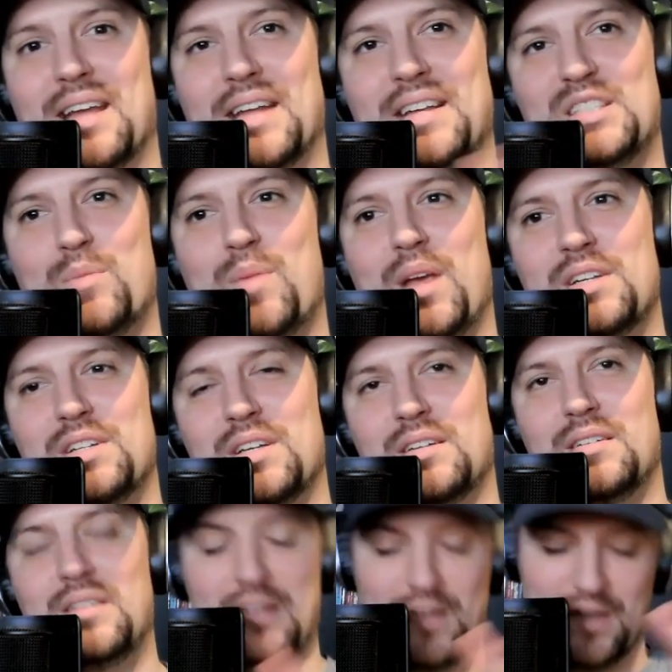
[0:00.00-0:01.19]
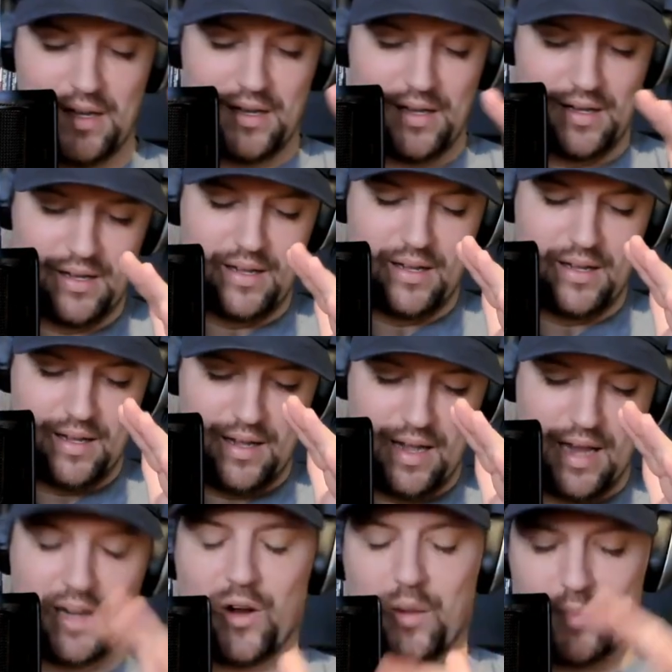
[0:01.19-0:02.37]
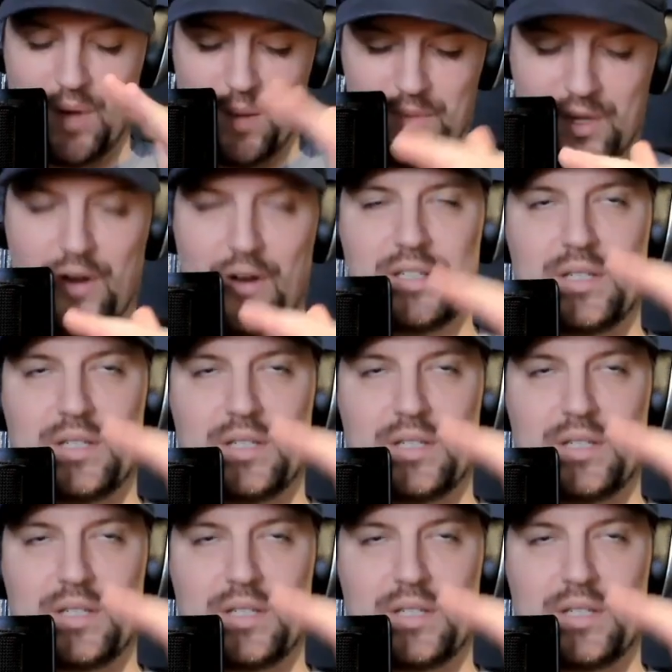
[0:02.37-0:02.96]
anticipation. You know, I'm I'm curious.